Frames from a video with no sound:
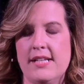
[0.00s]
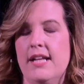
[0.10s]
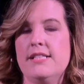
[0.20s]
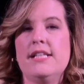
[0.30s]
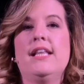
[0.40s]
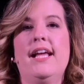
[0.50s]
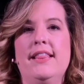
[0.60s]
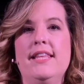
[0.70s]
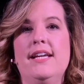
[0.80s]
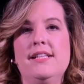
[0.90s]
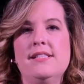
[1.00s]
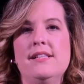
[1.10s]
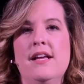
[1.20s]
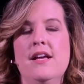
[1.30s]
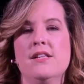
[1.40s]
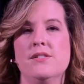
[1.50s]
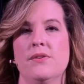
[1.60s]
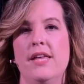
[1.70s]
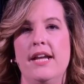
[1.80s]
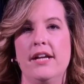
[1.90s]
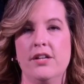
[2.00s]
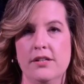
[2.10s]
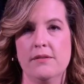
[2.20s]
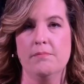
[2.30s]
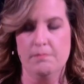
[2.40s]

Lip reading: and I did like this so that I could